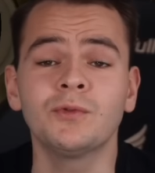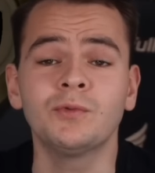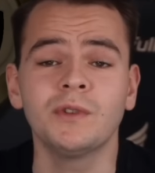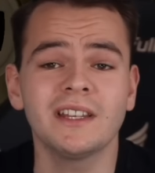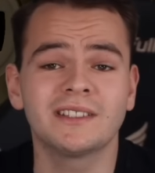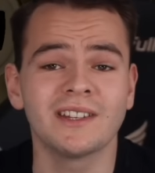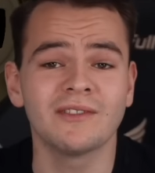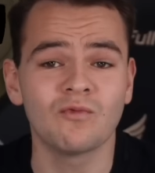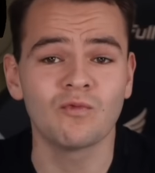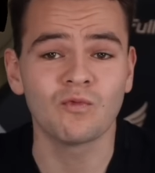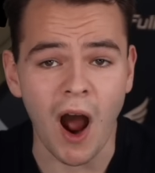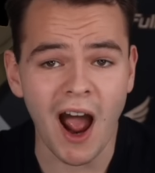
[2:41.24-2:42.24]
But the
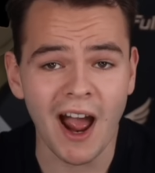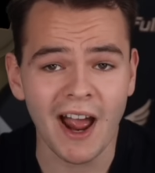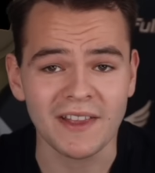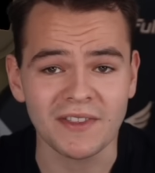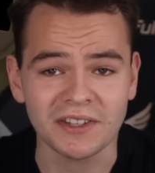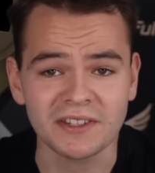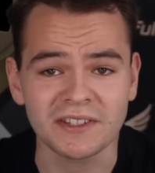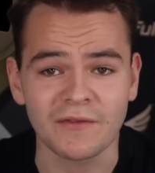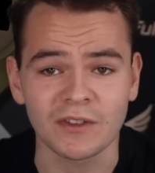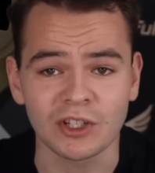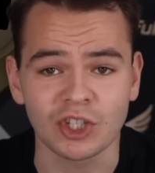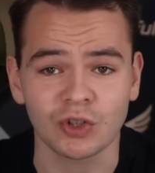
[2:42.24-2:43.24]
reason why the
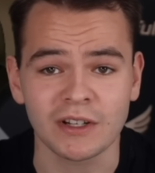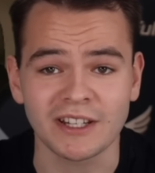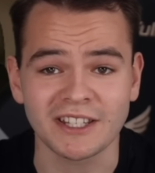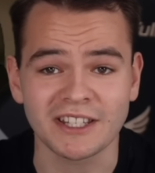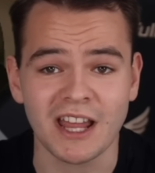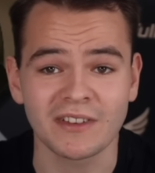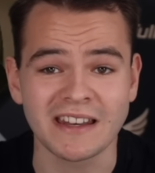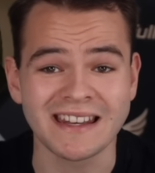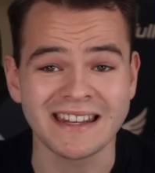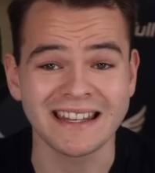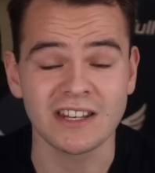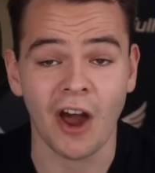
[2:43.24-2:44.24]

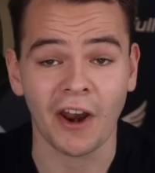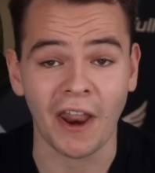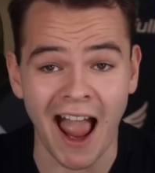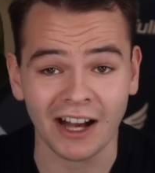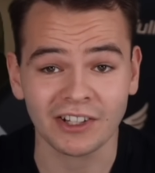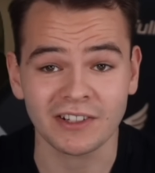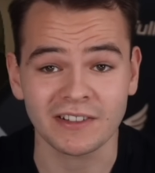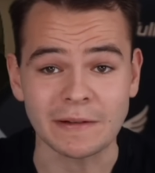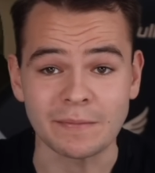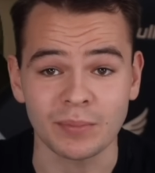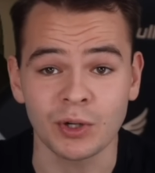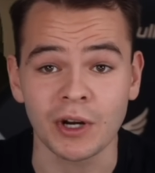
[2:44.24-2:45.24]
737 did not
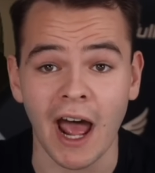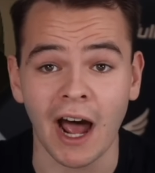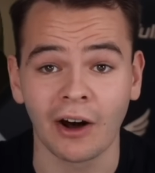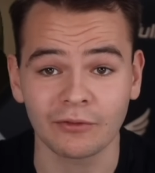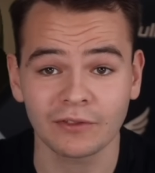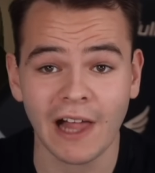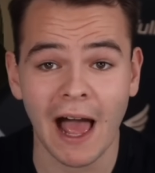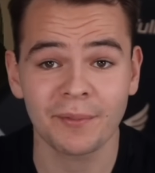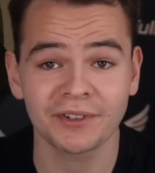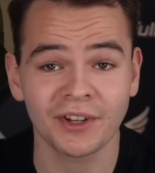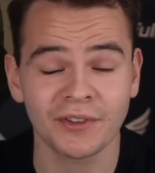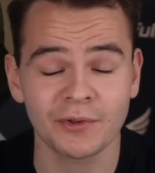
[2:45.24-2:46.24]
actually put out
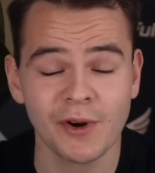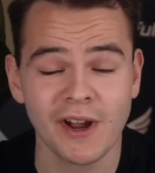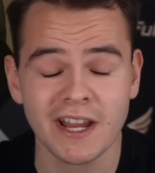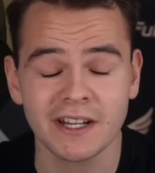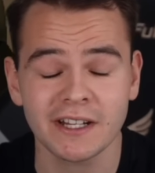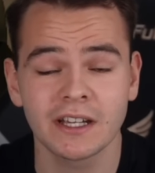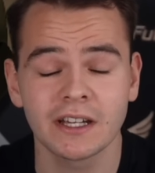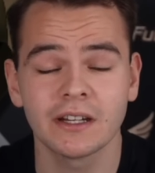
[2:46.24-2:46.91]
flaps on the wing